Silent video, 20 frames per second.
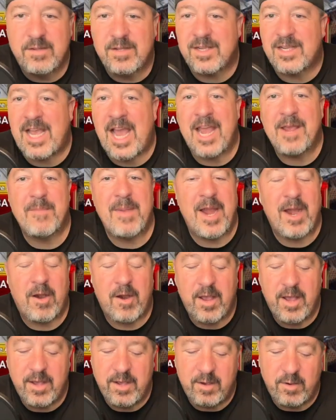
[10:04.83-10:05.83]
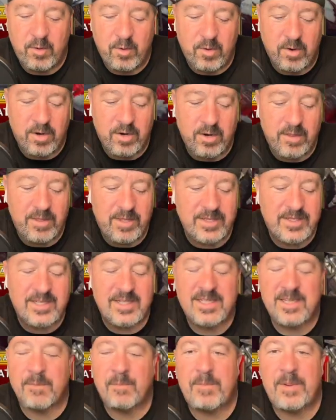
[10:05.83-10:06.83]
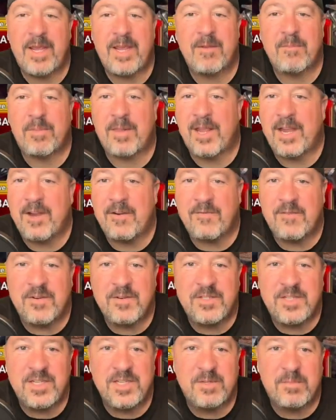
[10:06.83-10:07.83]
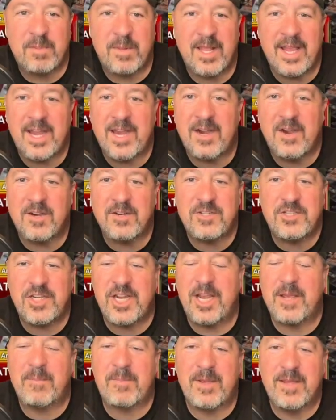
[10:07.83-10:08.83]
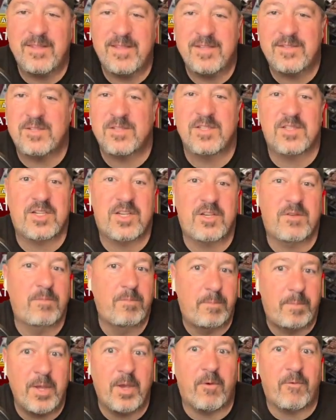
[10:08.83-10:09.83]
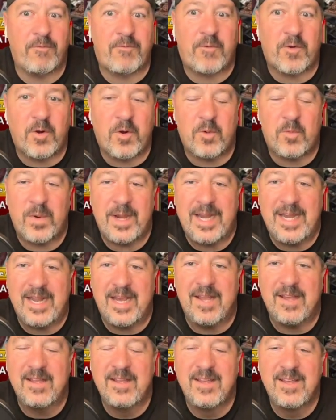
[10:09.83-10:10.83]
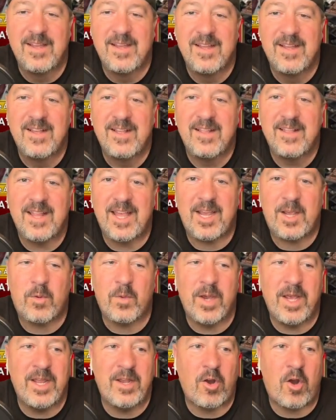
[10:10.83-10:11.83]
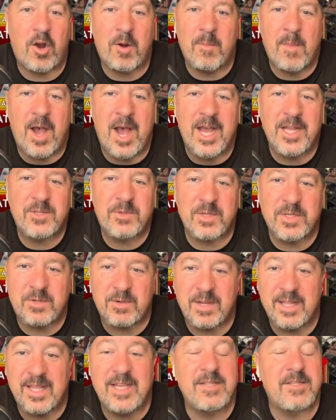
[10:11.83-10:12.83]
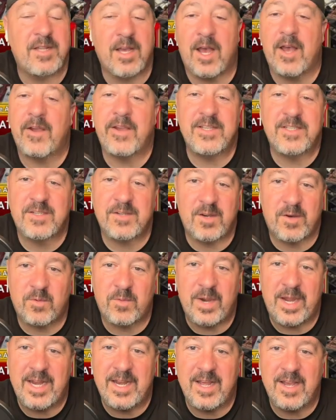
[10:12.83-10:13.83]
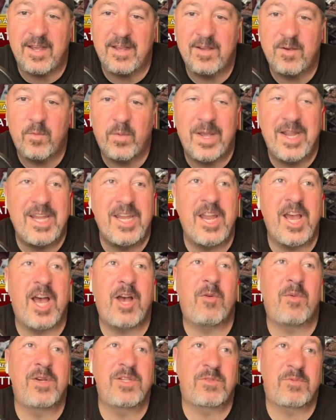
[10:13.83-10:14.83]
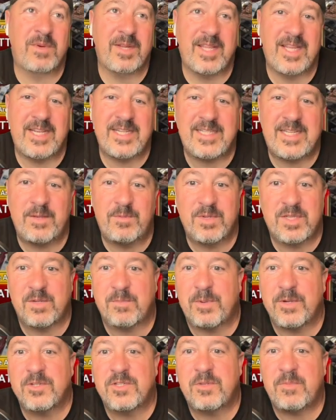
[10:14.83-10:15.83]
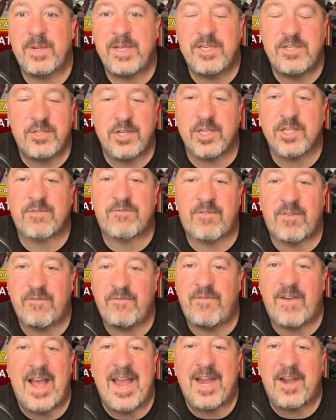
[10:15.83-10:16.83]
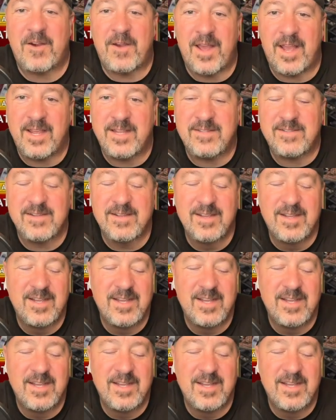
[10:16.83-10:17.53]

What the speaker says: Chimera, or this is a player versus player champion. This is built for arena. Like when Armand's was released, oh, he's arena. When Nut was released, he was supposed to be just for Fire Night.